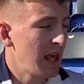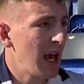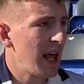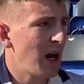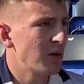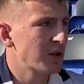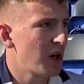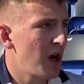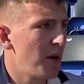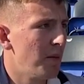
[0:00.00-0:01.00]
Yeah, that was
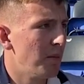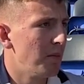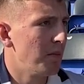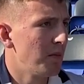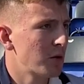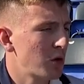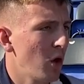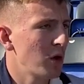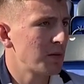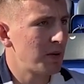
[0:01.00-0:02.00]

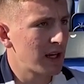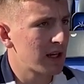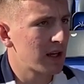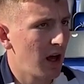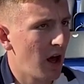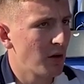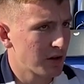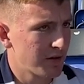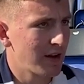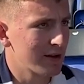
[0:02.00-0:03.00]
Chorley's was
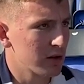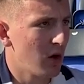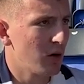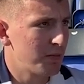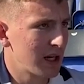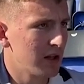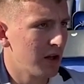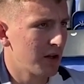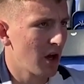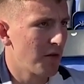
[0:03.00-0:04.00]
a very good long, big
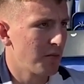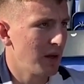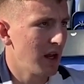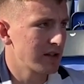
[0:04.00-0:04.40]
learning curve for me.